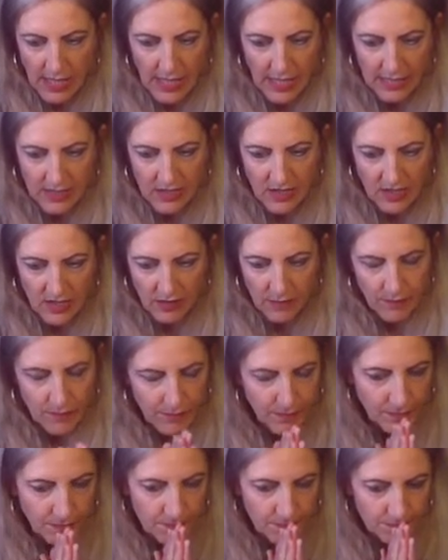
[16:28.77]
And
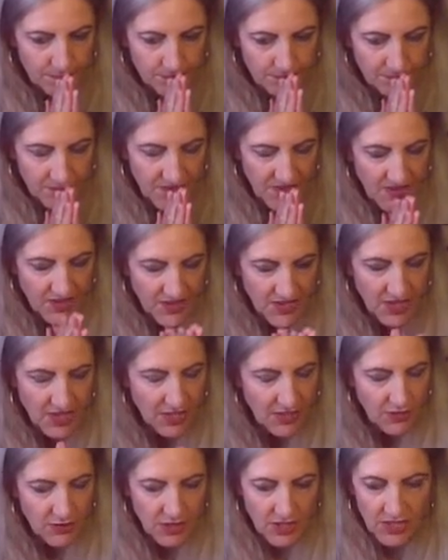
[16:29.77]
the
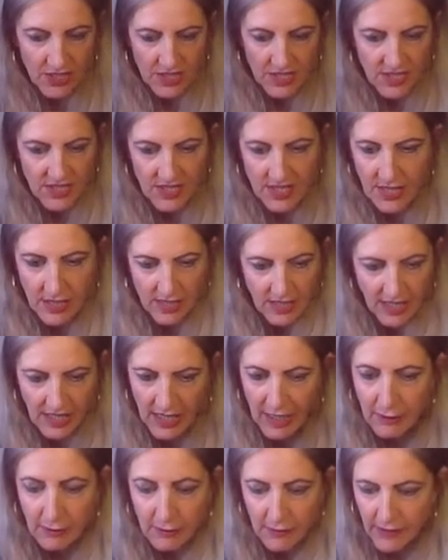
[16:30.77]
solution is a
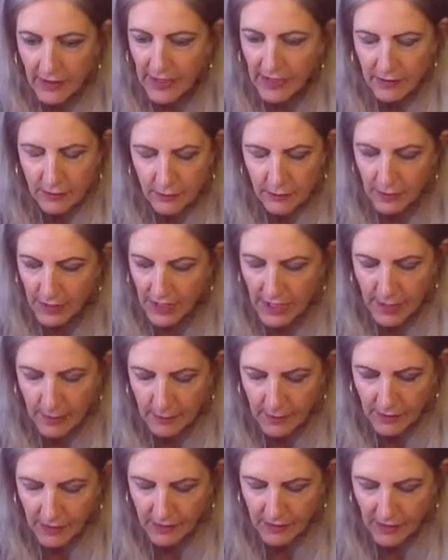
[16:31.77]
caravan or a
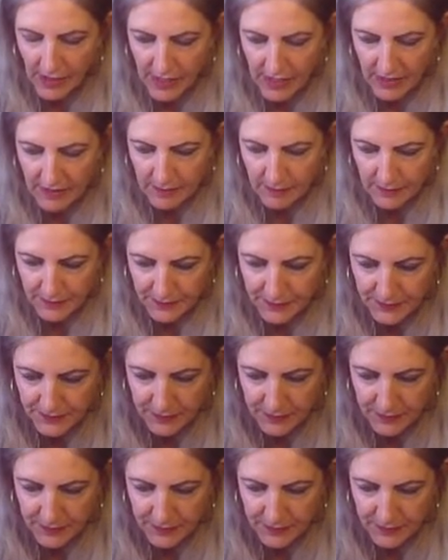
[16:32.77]
camper van.